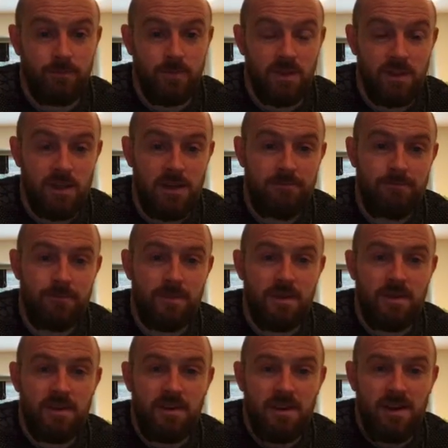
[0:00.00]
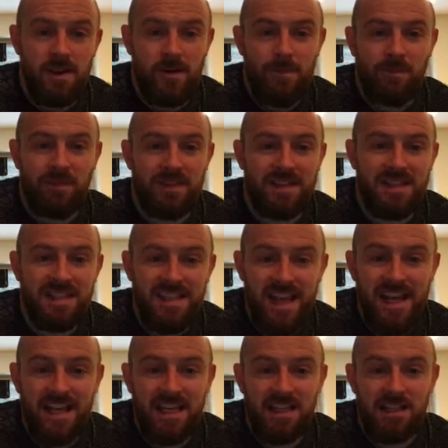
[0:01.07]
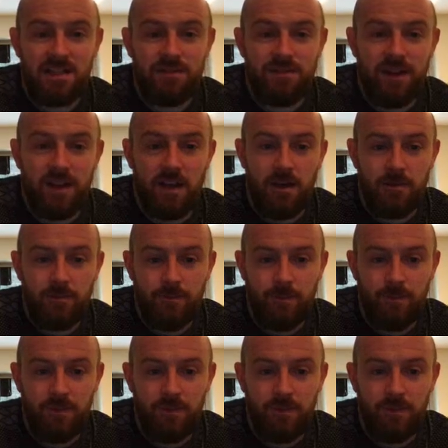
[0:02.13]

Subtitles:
Okay. The second figure